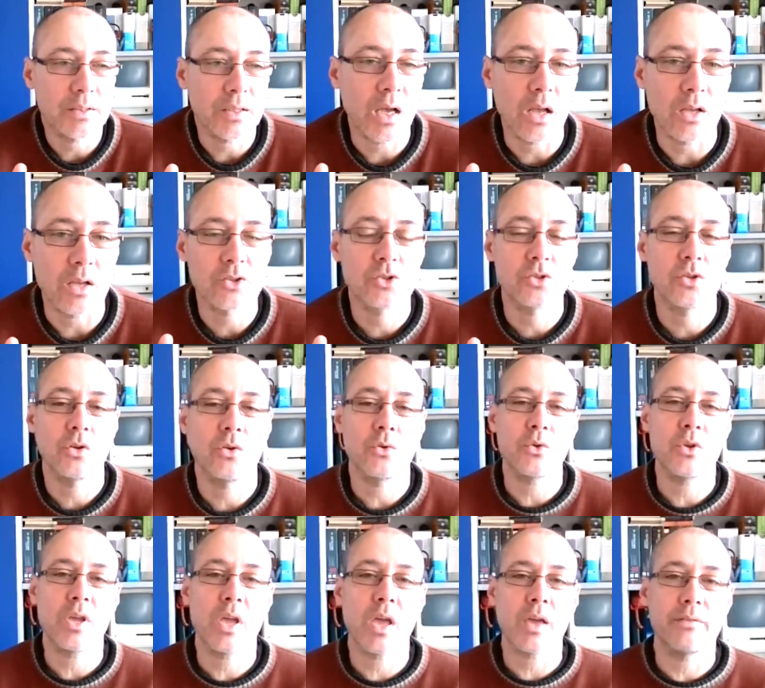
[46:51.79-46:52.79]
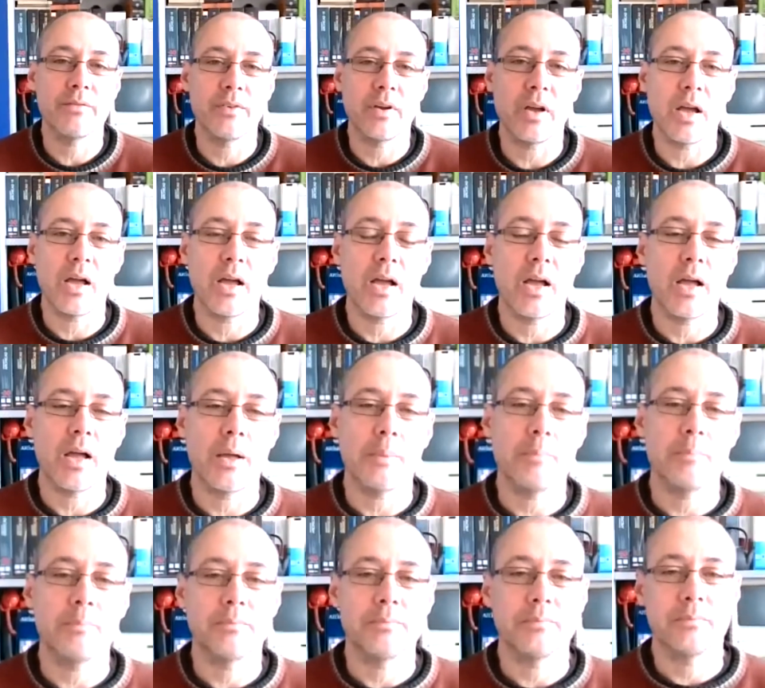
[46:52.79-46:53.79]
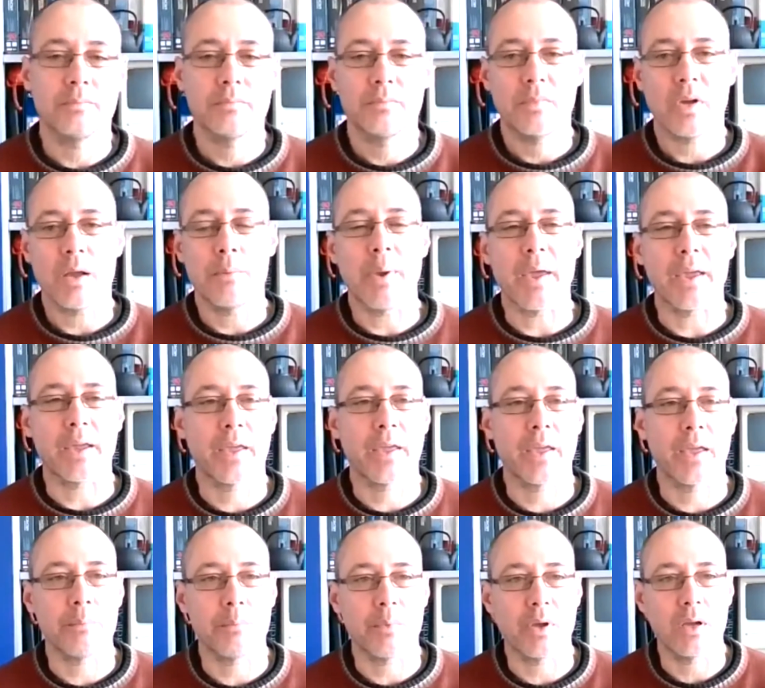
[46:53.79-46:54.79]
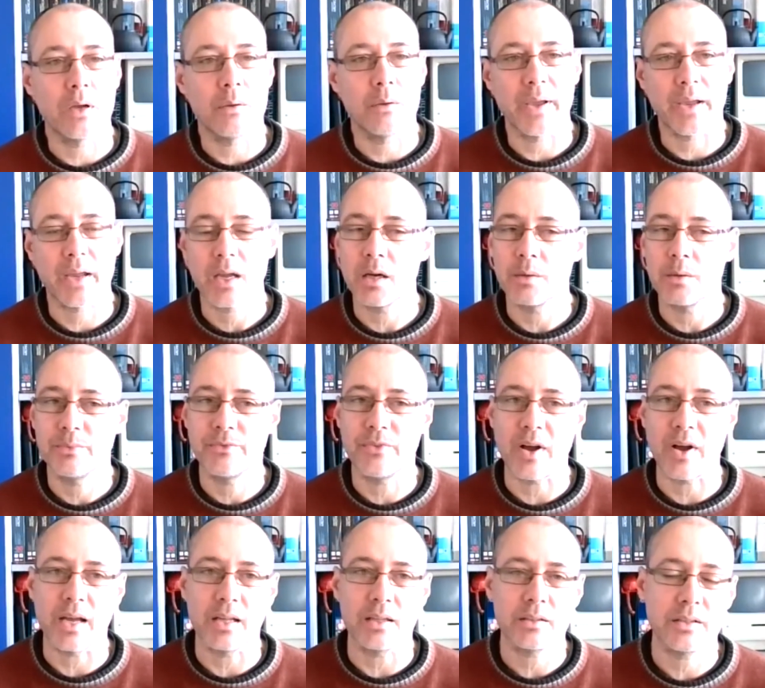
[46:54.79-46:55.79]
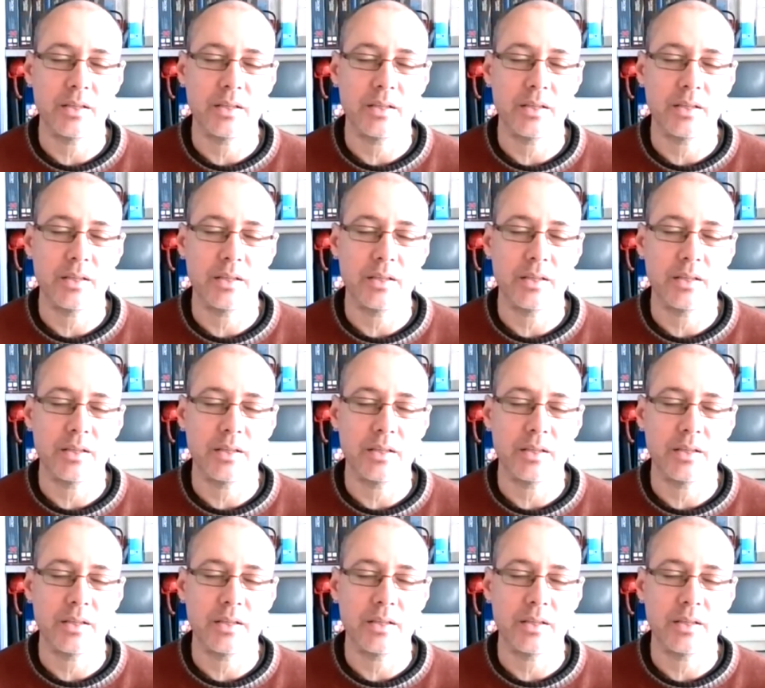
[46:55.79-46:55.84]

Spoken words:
also we have a backup file.